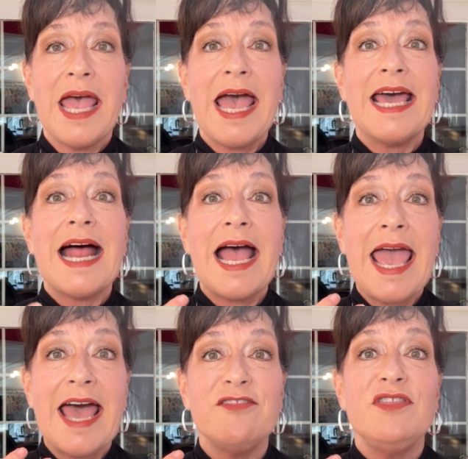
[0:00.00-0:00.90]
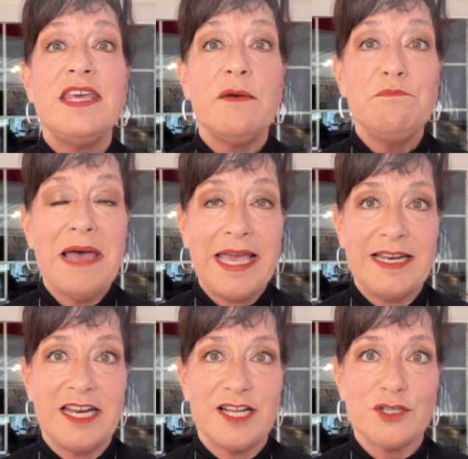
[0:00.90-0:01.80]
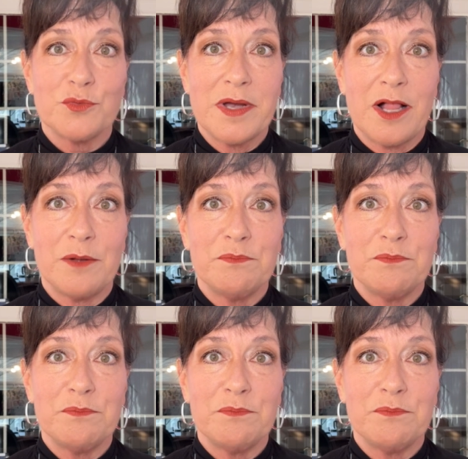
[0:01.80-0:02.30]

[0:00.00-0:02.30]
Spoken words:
and I had them painted as well